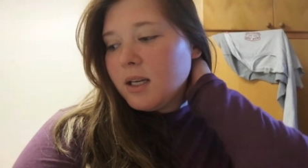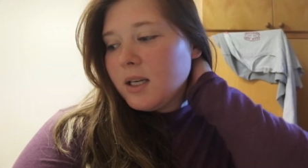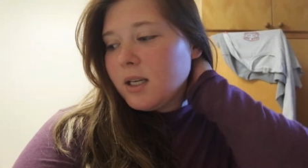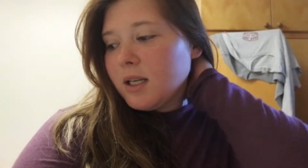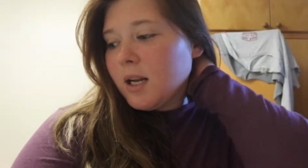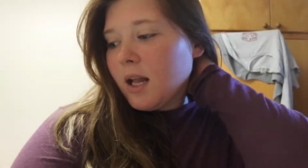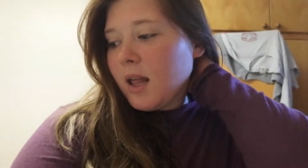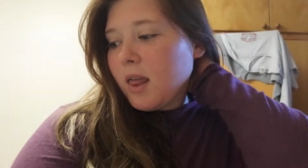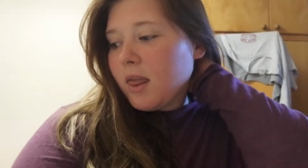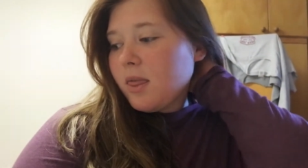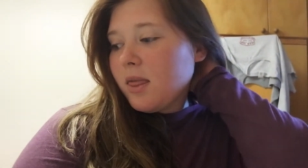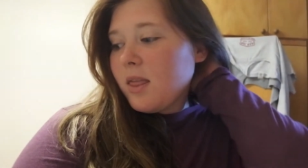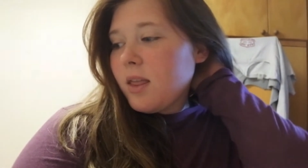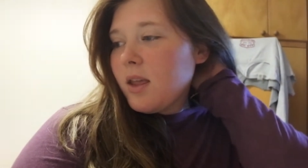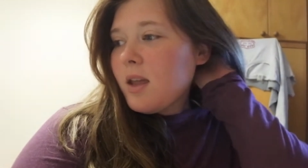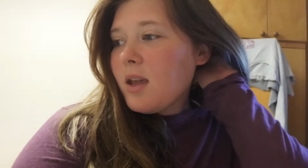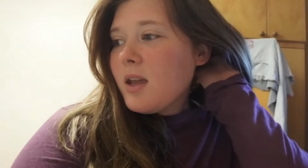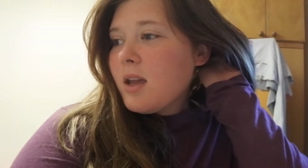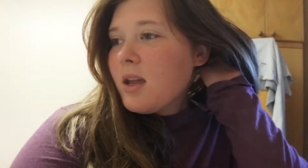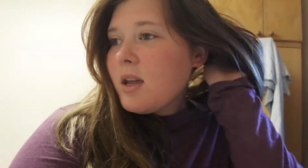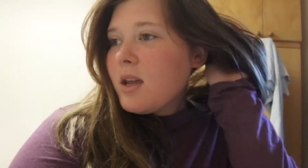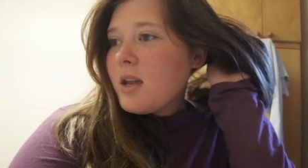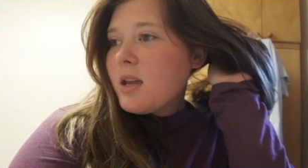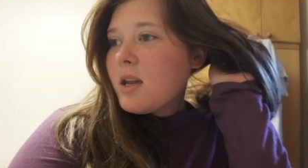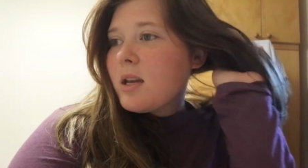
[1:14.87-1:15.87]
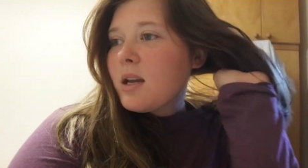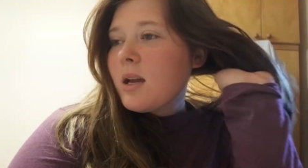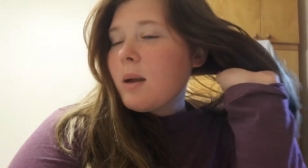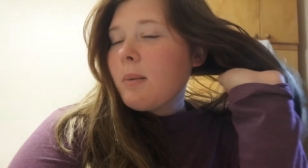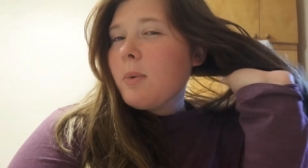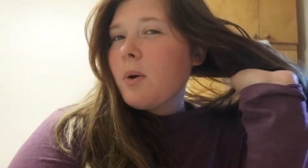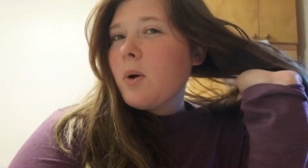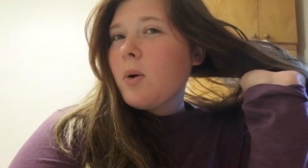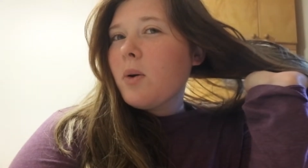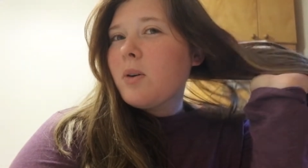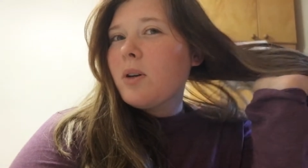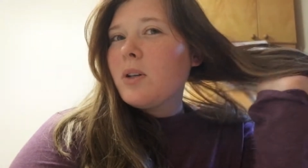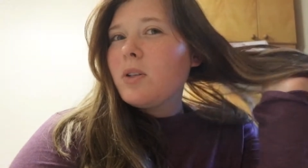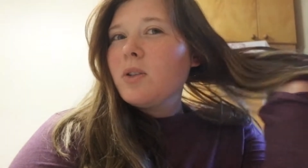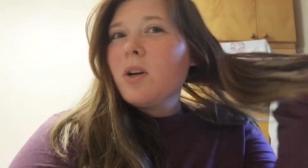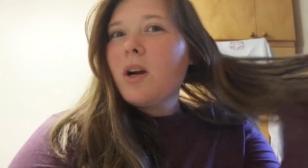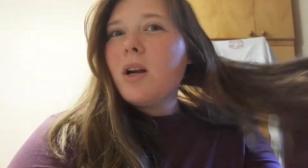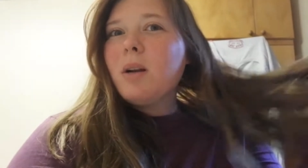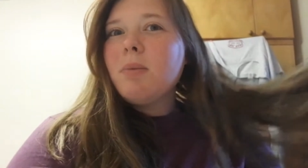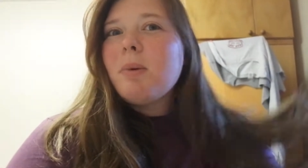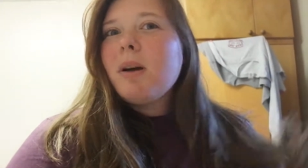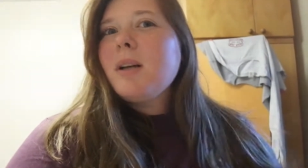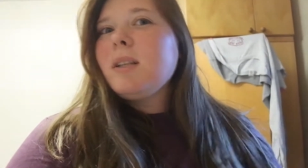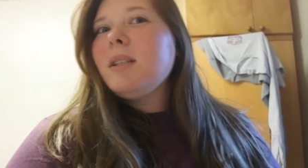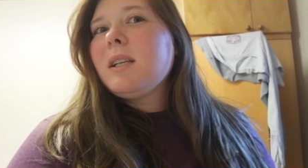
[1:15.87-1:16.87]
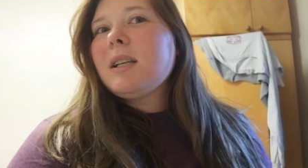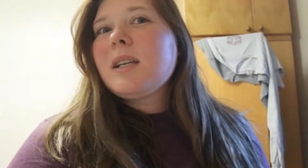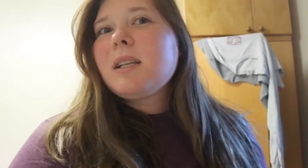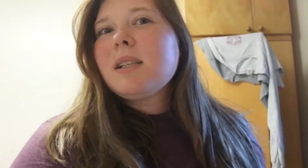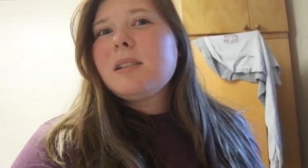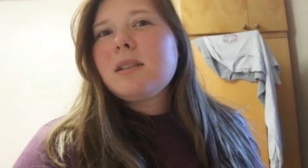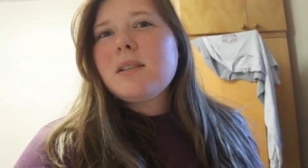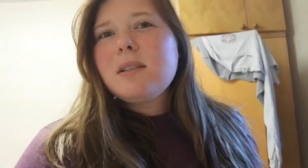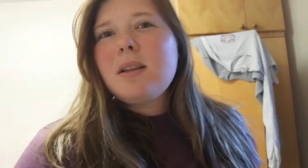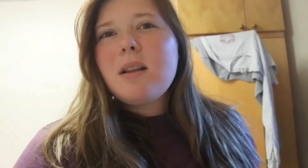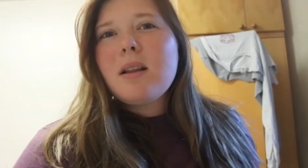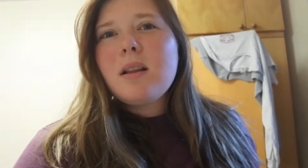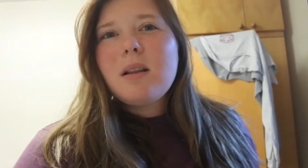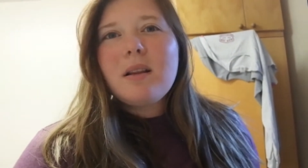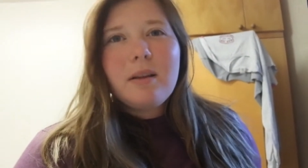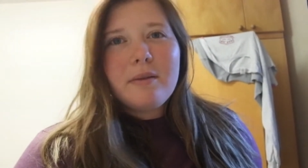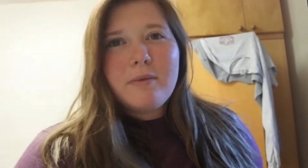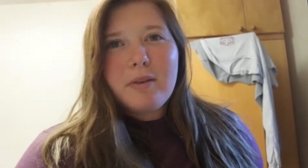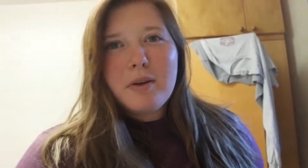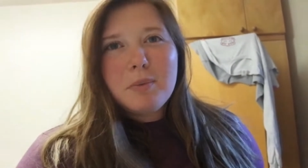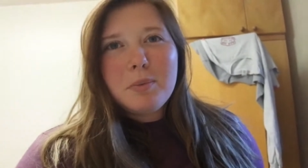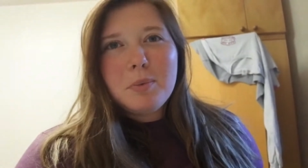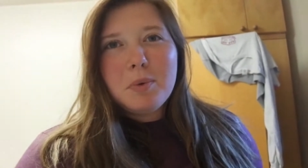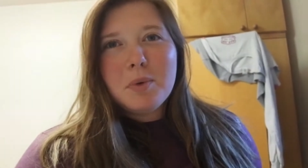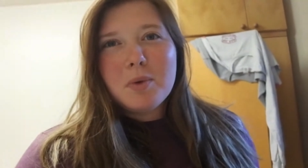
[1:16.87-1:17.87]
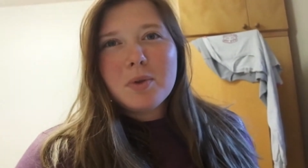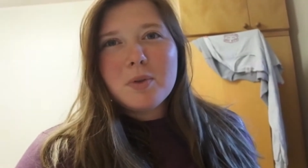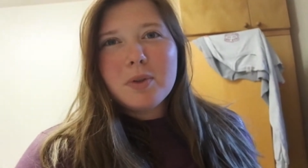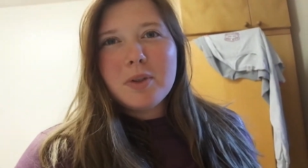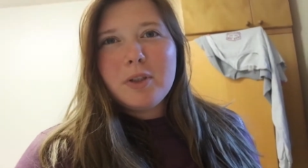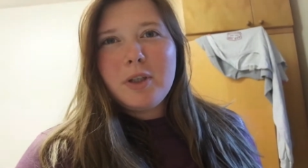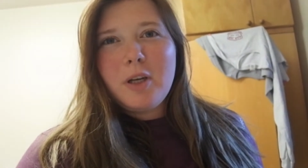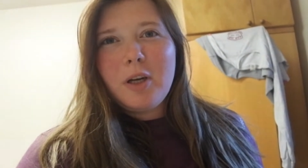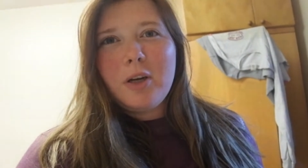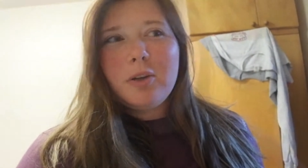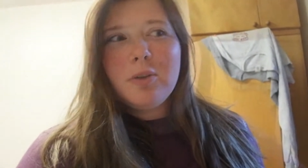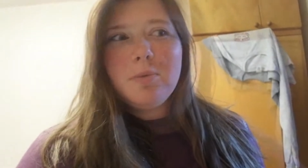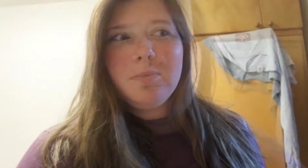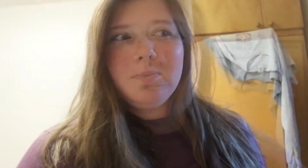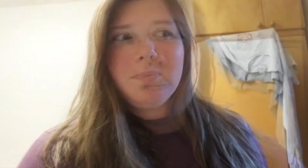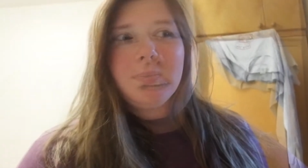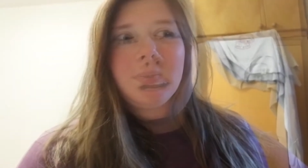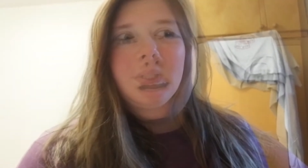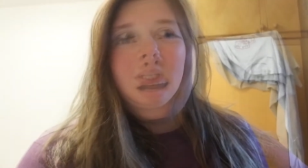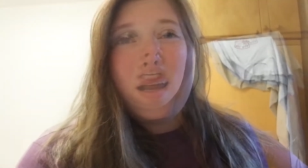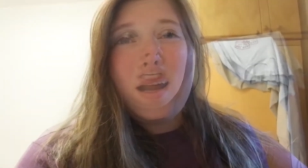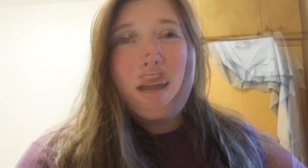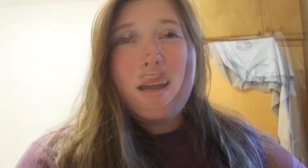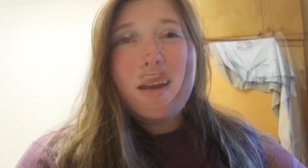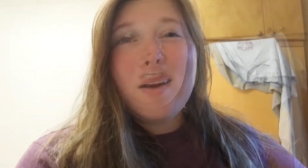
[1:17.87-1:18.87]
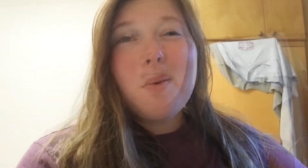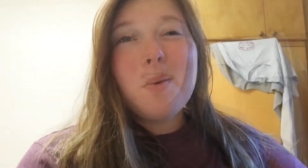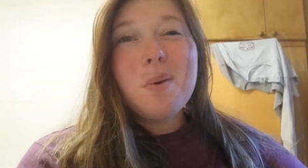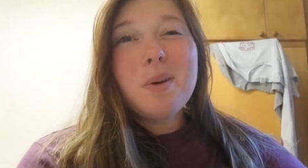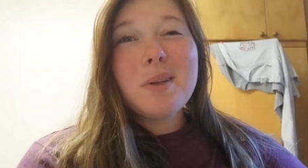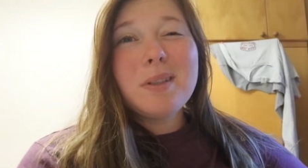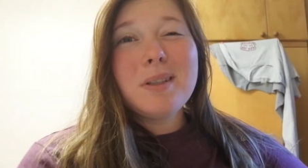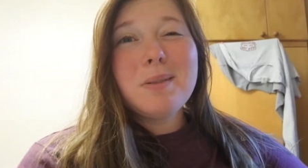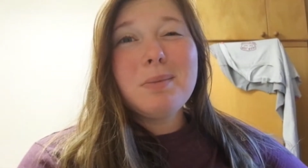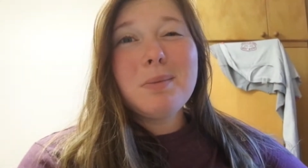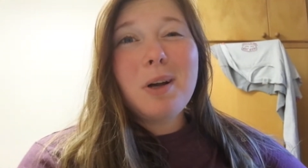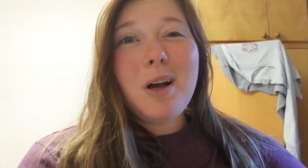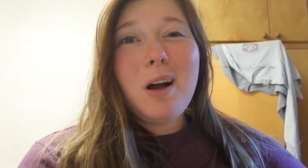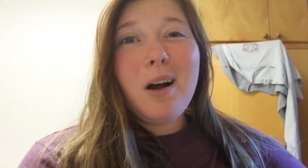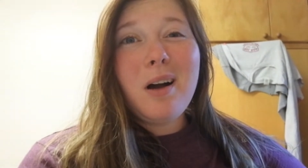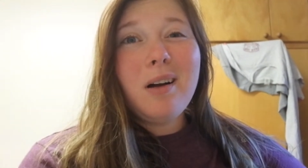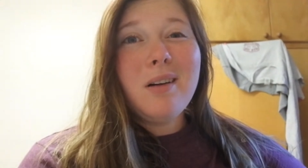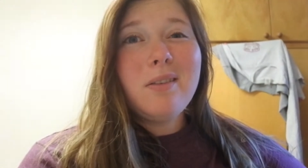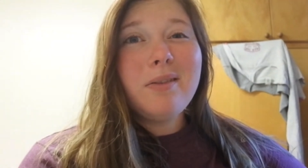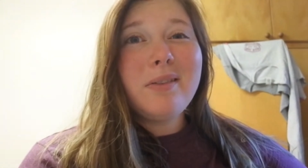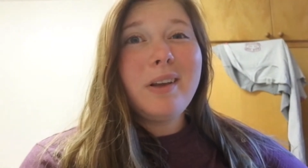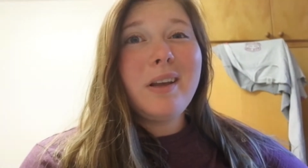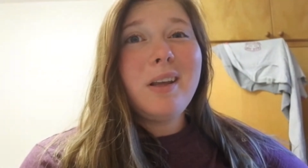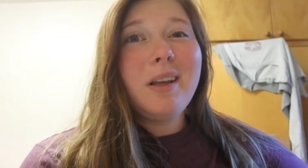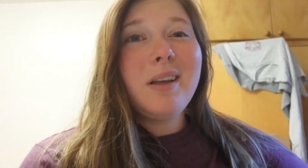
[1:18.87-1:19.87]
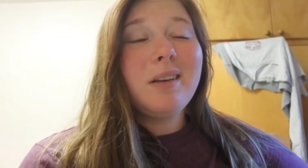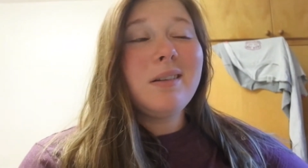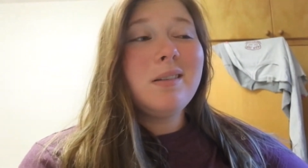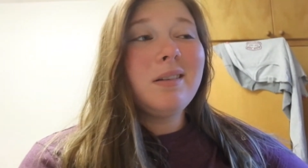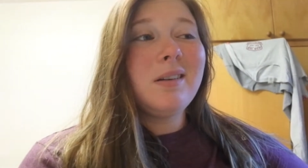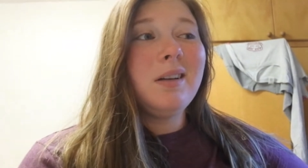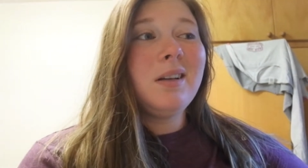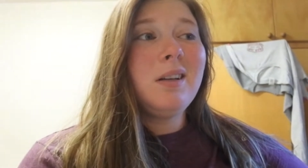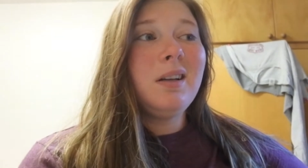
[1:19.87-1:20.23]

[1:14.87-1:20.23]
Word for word: And I think I'm going to try and buy tickets to the Liverpool show. And I kind of want some coffee.